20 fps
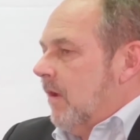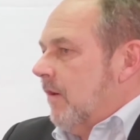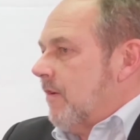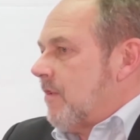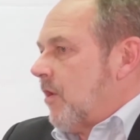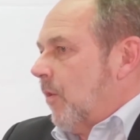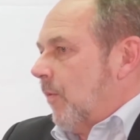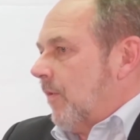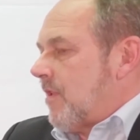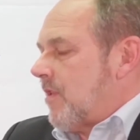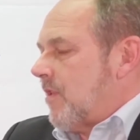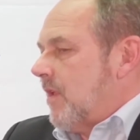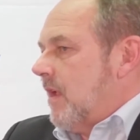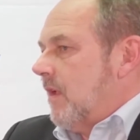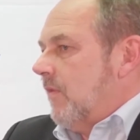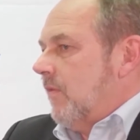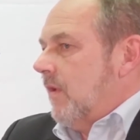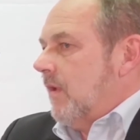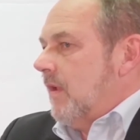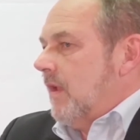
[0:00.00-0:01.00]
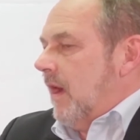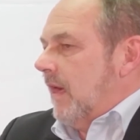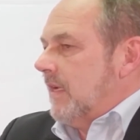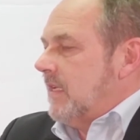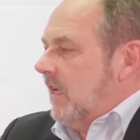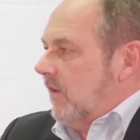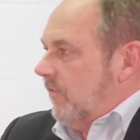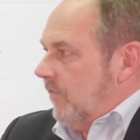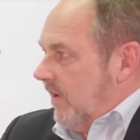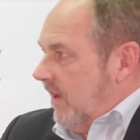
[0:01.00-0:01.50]
So we're seeing the
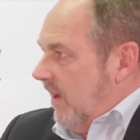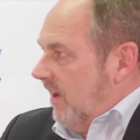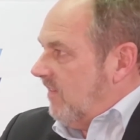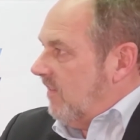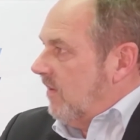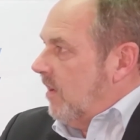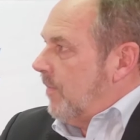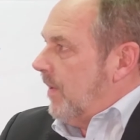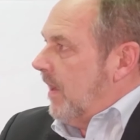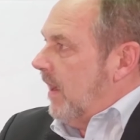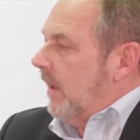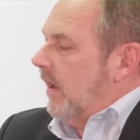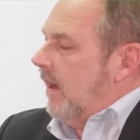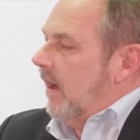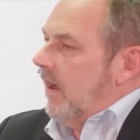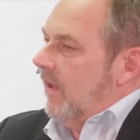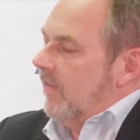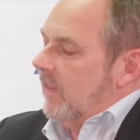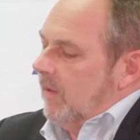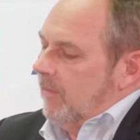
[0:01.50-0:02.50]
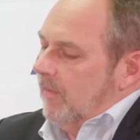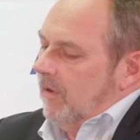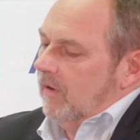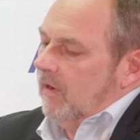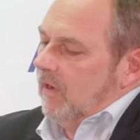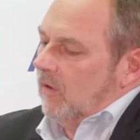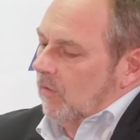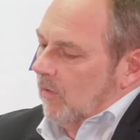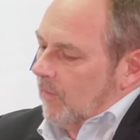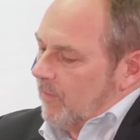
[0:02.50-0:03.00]
identification of PII, the
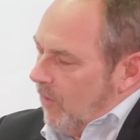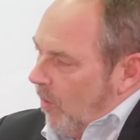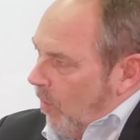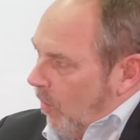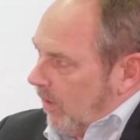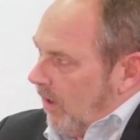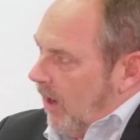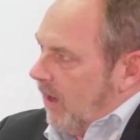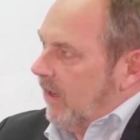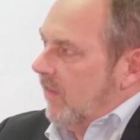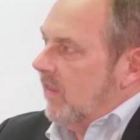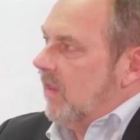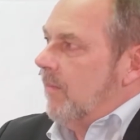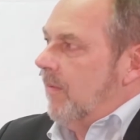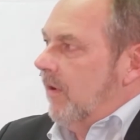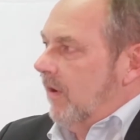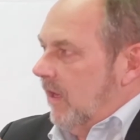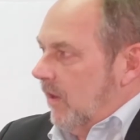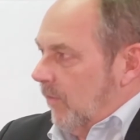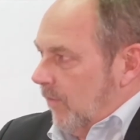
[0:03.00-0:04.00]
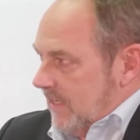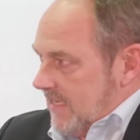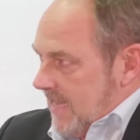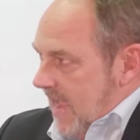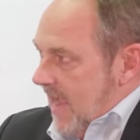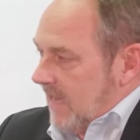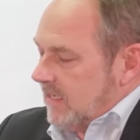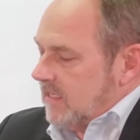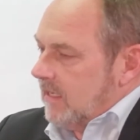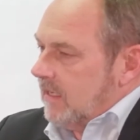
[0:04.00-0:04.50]
ability to report on it, the ability to
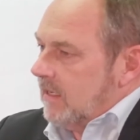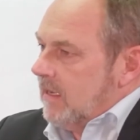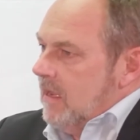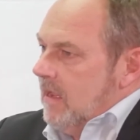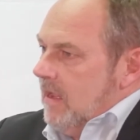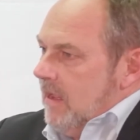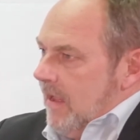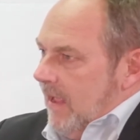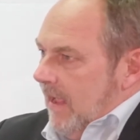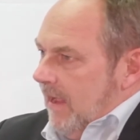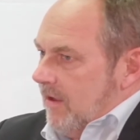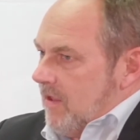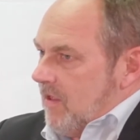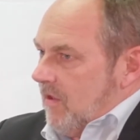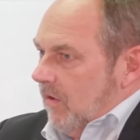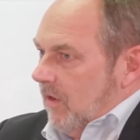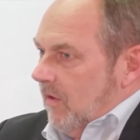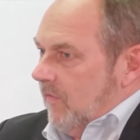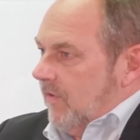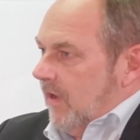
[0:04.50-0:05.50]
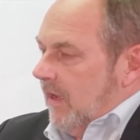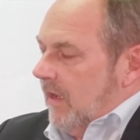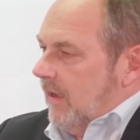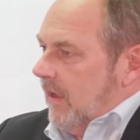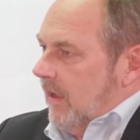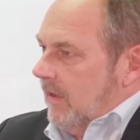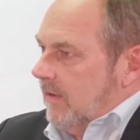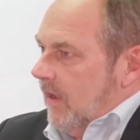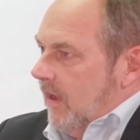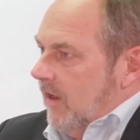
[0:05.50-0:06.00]
redact it as sort of
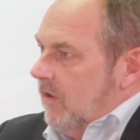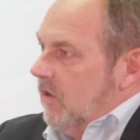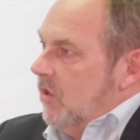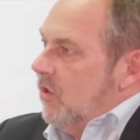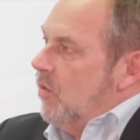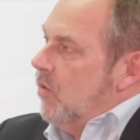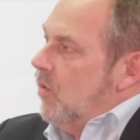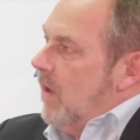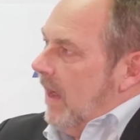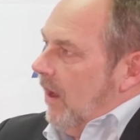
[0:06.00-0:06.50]
a new